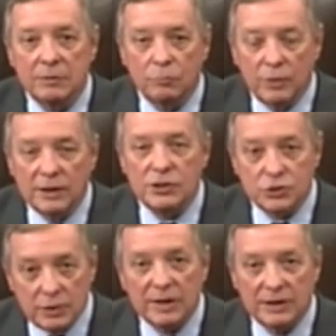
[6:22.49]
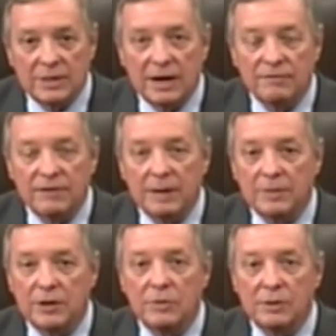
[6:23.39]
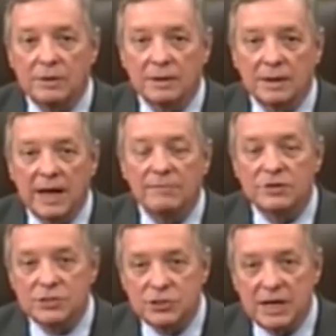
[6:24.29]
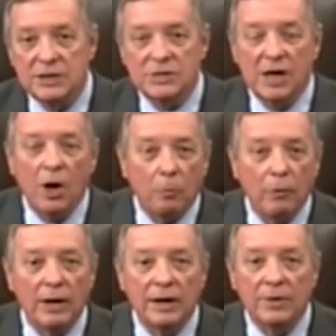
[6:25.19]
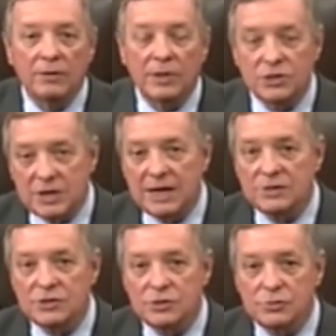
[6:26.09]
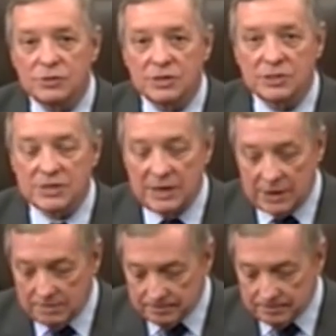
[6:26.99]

really strengthened our family unit, gave us a chance to help one another and a chance to succeed.